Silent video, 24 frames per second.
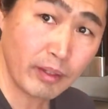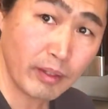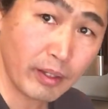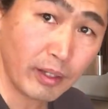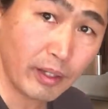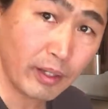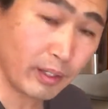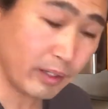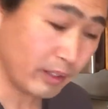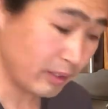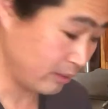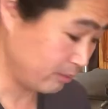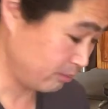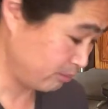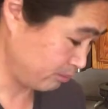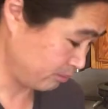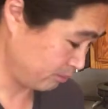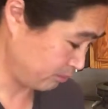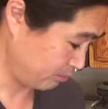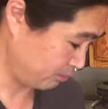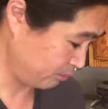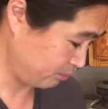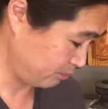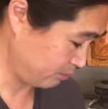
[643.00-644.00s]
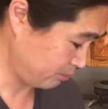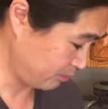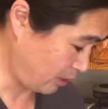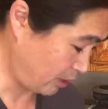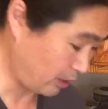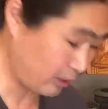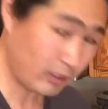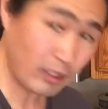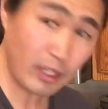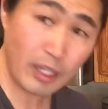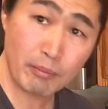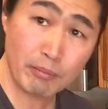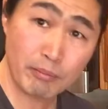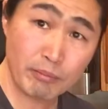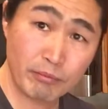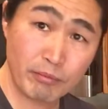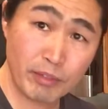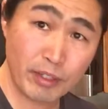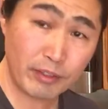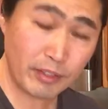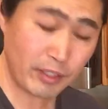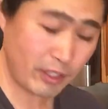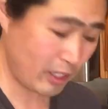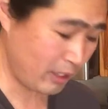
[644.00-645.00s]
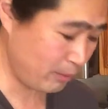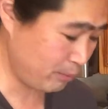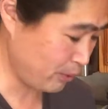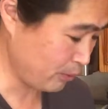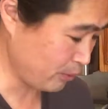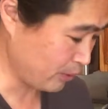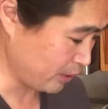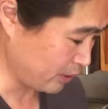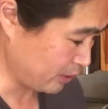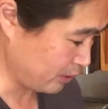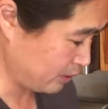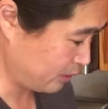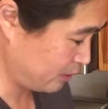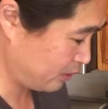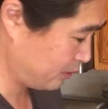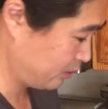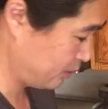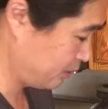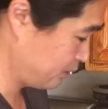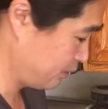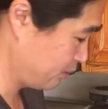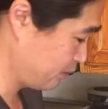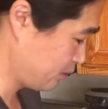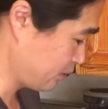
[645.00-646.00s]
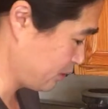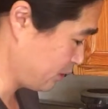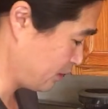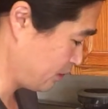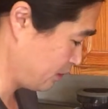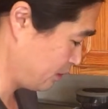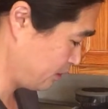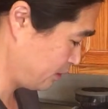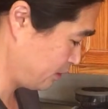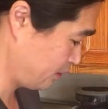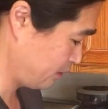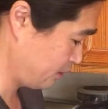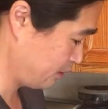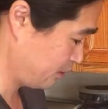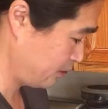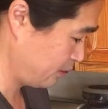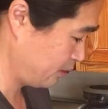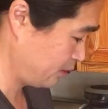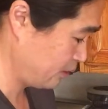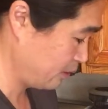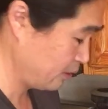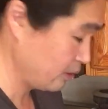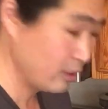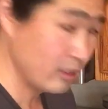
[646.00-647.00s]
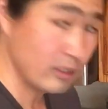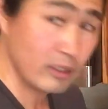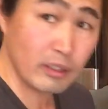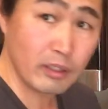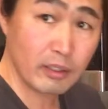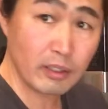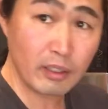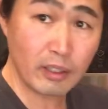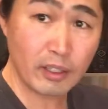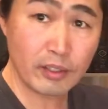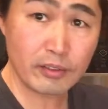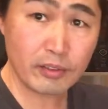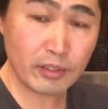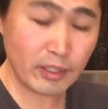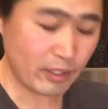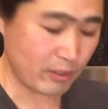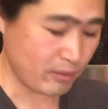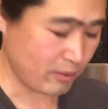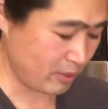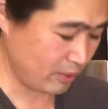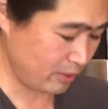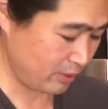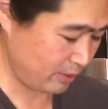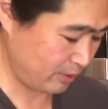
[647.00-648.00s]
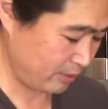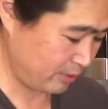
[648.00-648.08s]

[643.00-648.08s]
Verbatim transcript: And I thought I'm very happy with it. So let's taste.